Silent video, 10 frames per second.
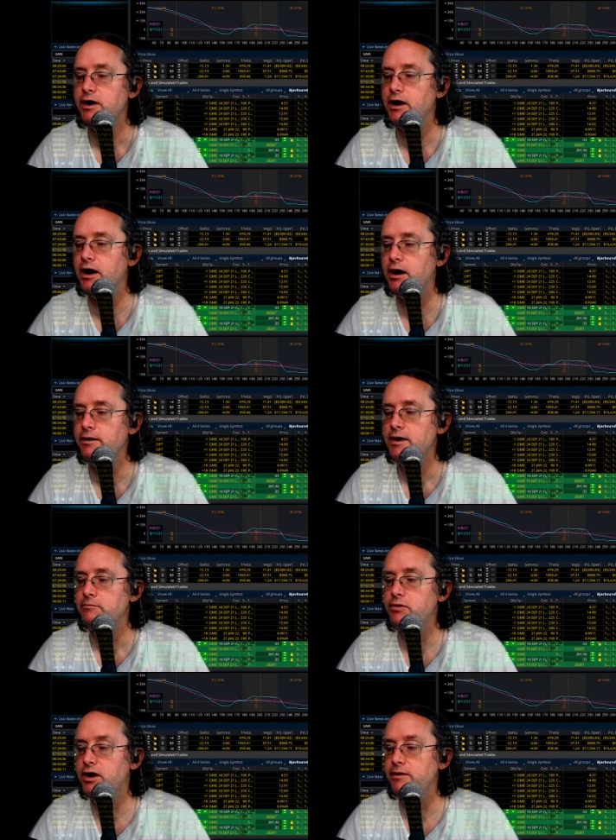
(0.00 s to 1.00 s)

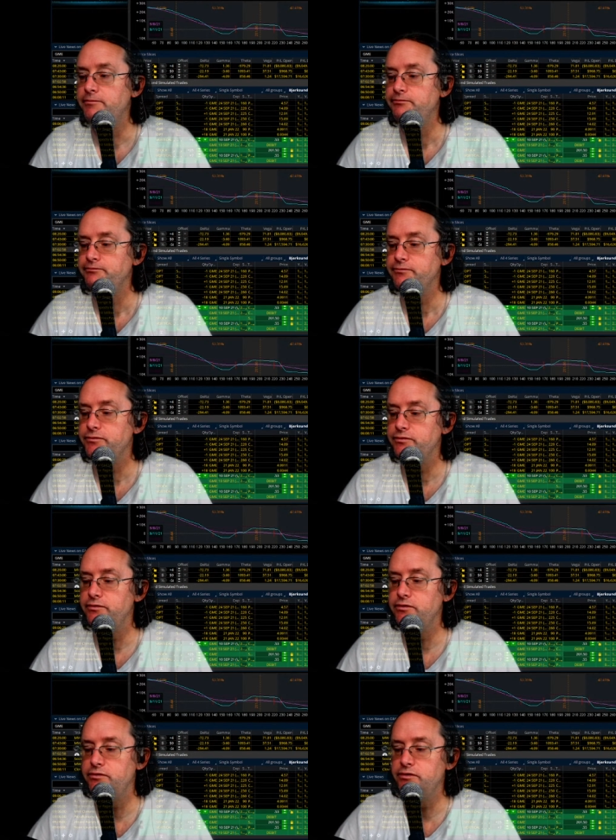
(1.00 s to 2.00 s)
But
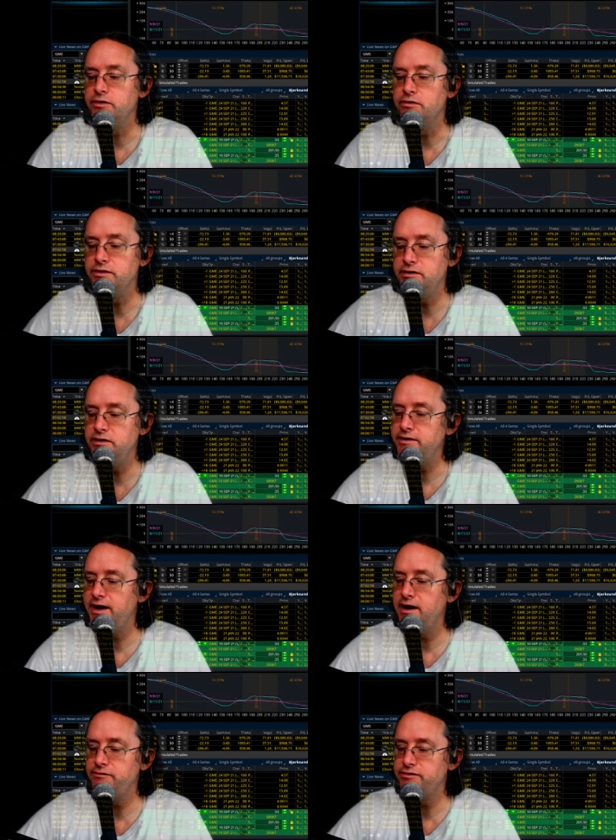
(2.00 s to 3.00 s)
they need to
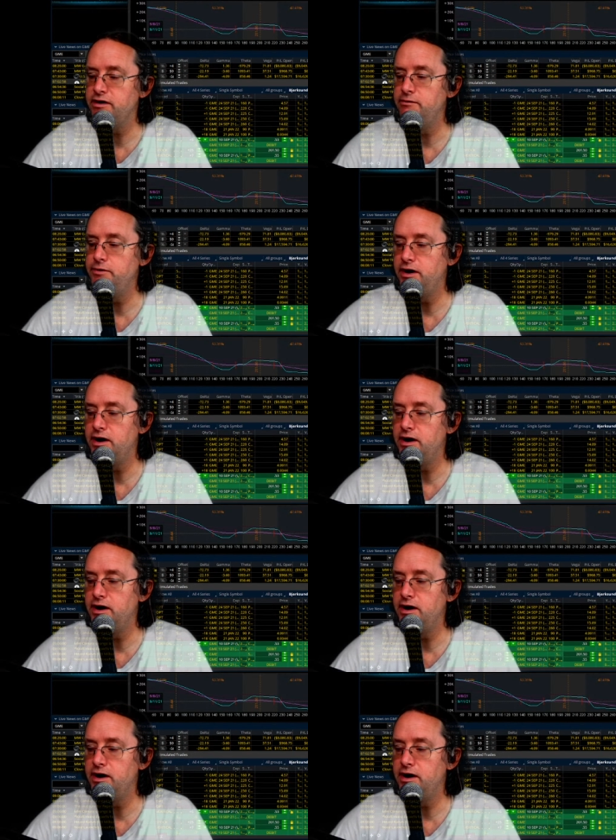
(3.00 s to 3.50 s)
have some